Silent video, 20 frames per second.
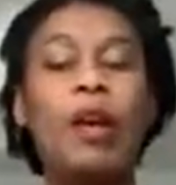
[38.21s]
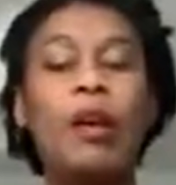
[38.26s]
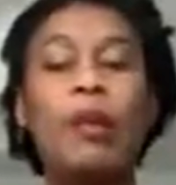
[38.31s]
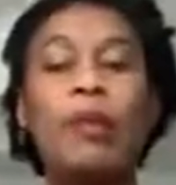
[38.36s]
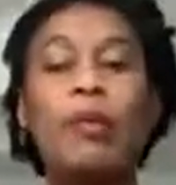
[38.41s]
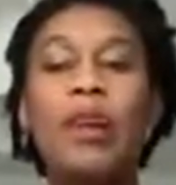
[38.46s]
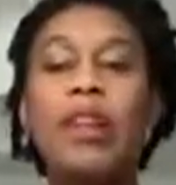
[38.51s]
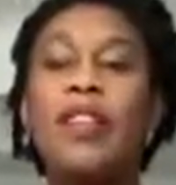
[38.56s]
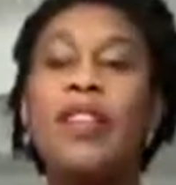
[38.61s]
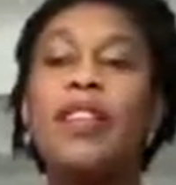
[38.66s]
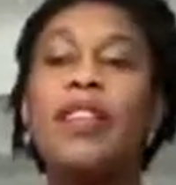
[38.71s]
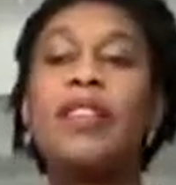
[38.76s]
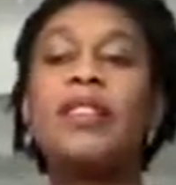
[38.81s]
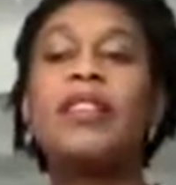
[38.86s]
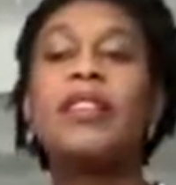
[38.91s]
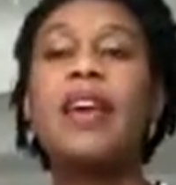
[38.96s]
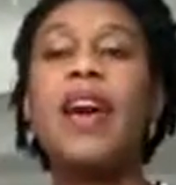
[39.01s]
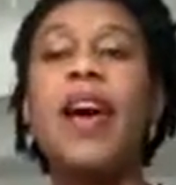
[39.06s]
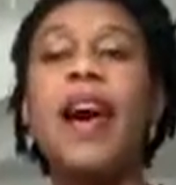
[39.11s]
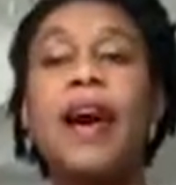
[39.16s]
one of the things
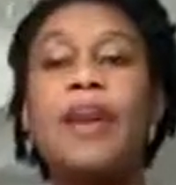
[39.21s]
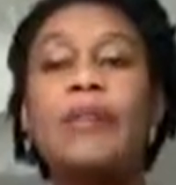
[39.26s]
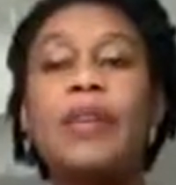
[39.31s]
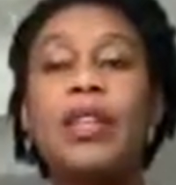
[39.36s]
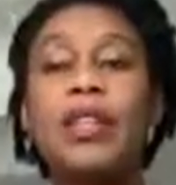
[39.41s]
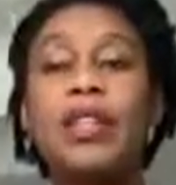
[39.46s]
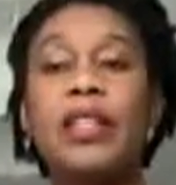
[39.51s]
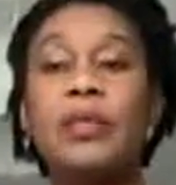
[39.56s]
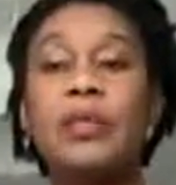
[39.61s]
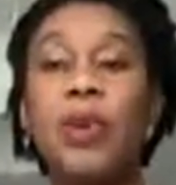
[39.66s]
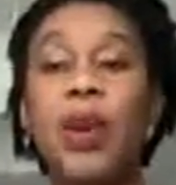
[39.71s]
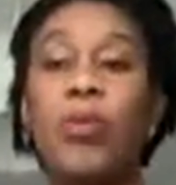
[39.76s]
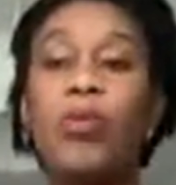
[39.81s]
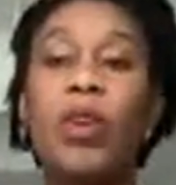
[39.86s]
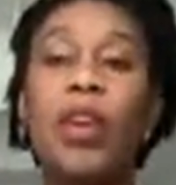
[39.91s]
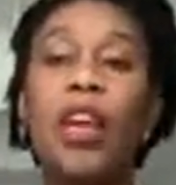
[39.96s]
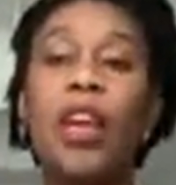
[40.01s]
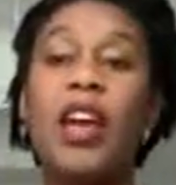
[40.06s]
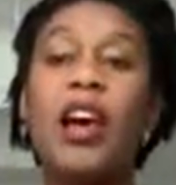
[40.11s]
that happens when